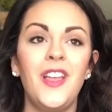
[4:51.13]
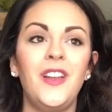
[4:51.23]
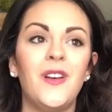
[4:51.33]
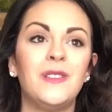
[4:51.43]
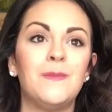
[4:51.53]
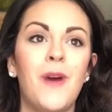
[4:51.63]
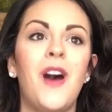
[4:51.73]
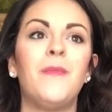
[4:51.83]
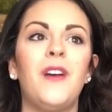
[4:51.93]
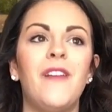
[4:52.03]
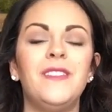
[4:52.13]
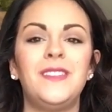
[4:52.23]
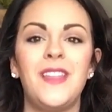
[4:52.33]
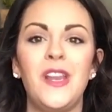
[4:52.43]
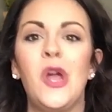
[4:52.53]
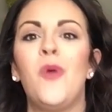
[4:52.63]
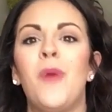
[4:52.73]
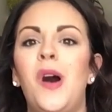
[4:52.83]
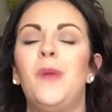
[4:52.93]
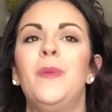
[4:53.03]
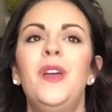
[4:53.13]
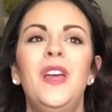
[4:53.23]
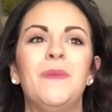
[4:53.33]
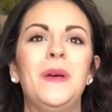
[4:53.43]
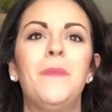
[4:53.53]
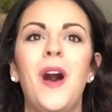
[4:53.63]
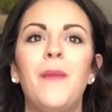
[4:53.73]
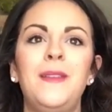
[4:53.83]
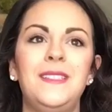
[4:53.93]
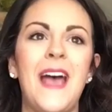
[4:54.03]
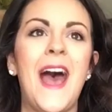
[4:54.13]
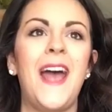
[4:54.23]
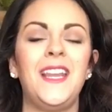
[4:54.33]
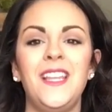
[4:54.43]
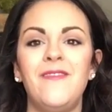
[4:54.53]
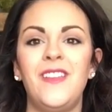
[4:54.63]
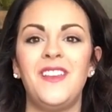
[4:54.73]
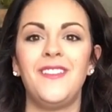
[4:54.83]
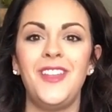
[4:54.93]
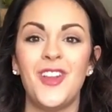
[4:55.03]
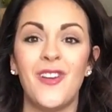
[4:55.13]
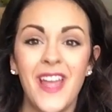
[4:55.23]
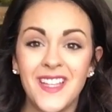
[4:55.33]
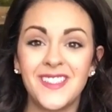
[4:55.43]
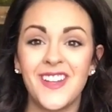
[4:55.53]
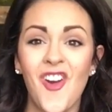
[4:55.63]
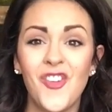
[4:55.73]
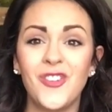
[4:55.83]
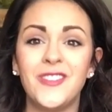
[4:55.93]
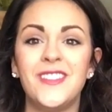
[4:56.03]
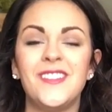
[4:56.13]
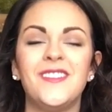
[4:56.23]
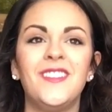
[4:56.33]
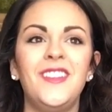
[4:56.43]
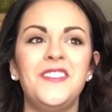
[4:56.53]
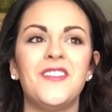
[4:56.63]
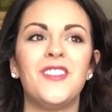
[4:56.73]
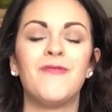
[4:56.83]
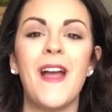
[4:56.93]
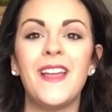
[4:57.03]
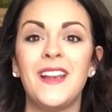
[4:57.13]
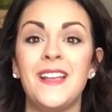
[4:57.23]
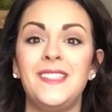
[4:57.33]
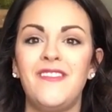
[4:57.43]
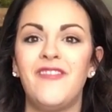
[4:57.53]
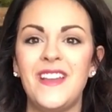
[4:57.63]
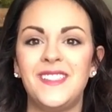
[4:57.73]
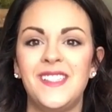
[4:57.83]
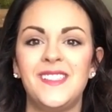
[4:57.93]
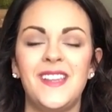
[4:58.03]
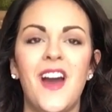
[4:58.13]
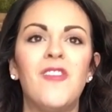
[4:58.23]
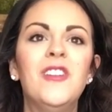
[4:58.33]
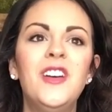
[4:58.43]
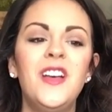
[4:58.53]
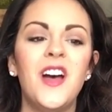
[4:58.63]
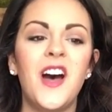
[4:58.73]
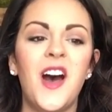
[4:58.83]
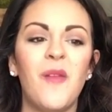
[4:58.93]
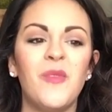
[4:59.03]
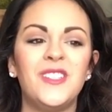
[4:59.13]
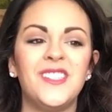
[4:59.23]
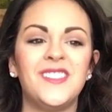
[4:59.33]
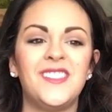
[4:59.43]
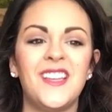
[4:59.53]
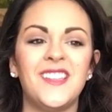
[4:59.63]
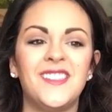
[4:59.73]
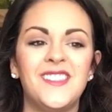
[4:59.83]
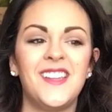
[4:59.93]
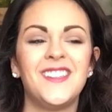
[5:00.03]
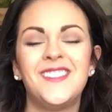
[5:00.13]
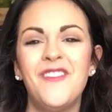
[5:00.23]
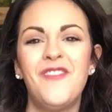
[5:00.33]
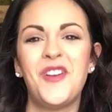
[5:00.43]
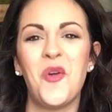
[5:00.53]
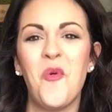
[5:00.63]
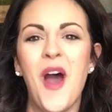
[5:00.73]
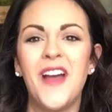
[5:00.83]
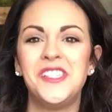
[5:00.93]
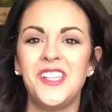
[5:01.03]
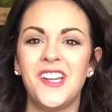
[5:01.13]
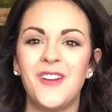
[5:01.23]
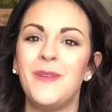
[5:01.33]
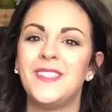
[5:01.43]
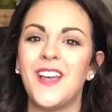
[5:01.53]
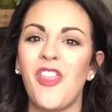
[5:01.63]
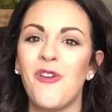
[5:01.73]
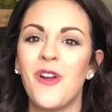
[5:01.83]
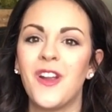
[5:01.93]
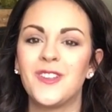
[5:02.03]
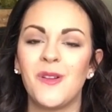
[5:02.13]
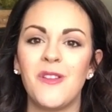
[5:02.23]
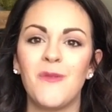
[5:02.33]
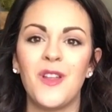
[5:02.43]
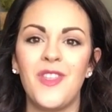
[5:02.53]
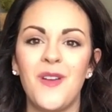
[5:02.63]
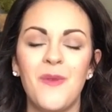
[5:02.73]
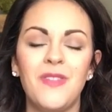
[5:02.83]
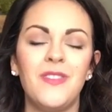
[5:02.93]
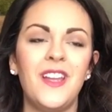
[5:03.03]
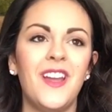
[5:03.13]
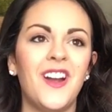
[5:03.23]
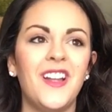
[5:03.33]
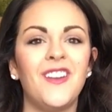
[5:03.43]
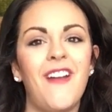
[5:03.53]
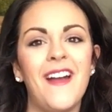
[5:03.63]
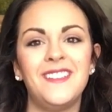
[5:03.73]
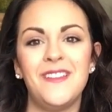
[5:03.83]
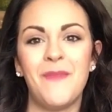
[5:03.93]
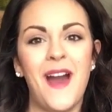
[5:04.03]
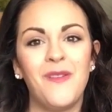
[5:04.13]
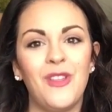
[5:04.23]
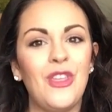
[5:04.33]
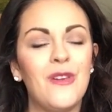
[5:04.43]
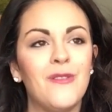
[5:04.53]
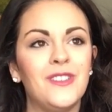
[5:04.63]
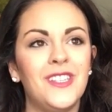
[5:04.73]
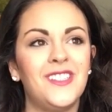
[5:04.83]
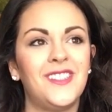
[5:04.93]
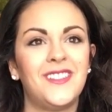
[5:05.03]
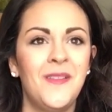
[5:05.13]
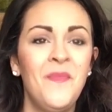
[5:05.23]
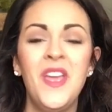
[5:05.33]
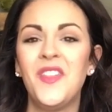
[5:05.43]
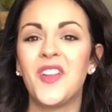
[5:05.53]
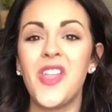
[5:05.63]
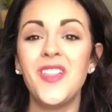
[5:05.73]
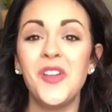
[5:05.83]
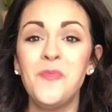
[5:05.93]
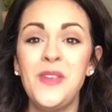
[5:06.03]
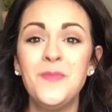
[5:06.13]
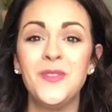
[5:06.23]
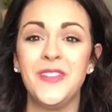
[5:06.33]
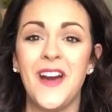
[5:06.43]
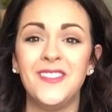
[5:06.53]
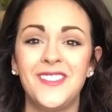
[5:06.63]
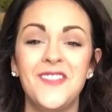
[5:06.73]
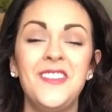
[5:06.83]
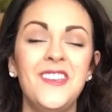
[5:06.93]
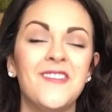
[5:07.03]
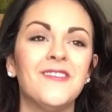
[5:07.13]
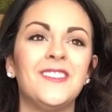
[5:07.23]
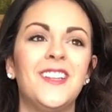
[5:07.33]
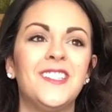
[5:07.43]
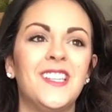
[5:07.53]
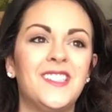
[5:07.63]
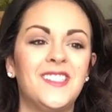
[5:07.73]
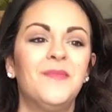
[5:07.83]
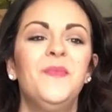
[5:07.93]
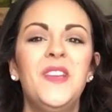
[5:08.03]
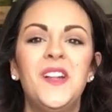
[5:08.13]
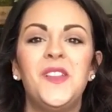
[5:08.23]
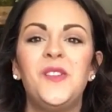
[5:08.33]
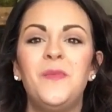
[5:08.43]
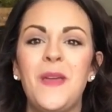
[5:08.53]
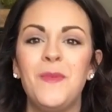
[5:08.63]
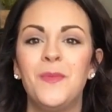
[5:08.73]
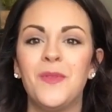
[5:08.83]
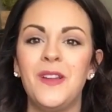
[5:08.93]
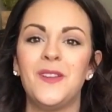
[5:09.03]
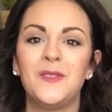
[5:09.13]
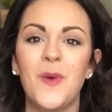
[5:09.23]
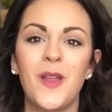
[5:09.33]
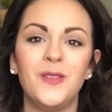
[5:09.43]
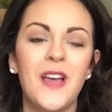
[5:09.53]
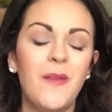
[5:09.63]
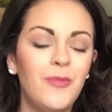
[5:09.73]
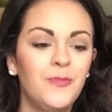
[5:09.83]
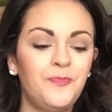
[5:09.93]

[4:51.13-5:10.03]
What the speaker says: as mom. Obviously they know mom, but mom and dad, and even, aunts and uncles, and, they're recognizing faces now, which is just it's so fun to watch. You know, it makes all the work totally worth it when they are interacting back with you, and they're like little people now. It's so cute instead of just little baby burritos swaddled up.